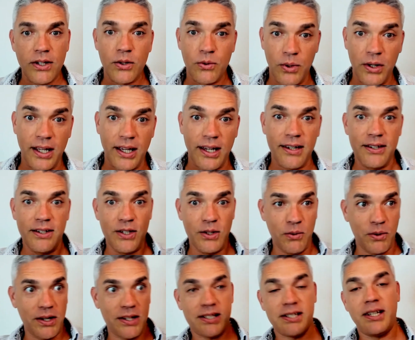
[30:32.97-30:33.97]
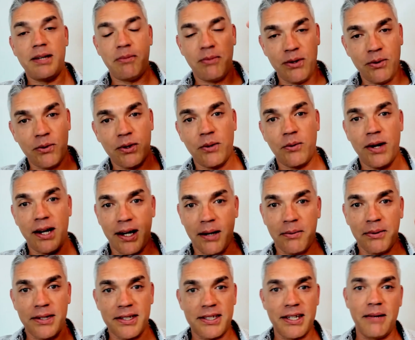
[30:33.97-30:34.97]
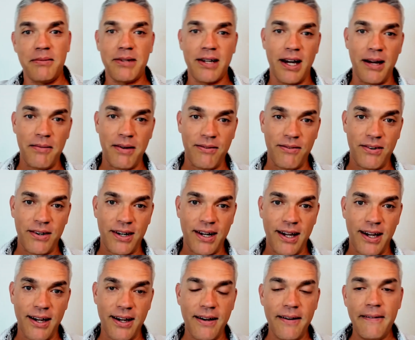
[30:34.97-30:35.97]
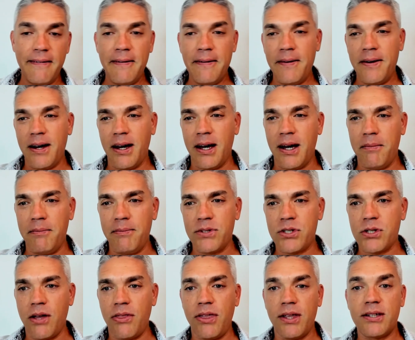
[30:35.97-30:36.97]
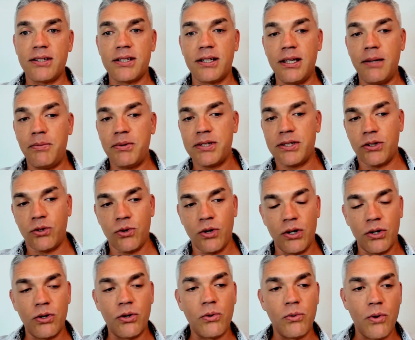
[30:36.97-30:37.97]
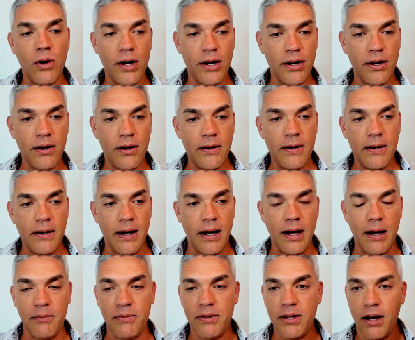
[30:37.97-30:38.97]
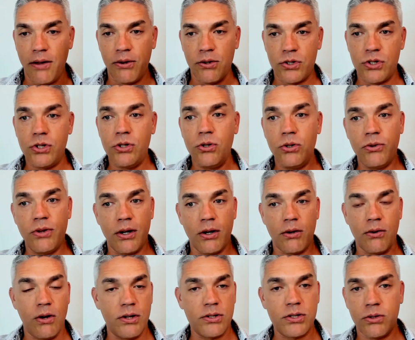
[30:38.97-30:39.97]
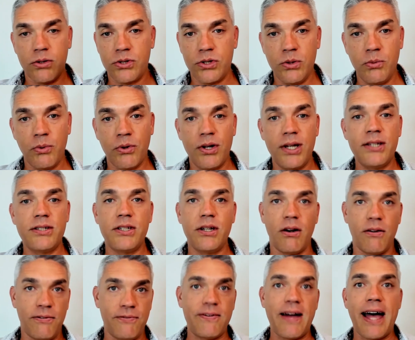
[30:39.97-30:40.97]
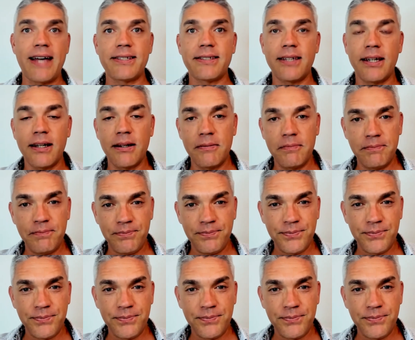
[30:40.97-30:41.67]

Really, you want to wake up at the same time every day. So I think sleep is a critical one. The other two that are also super easy are fasting.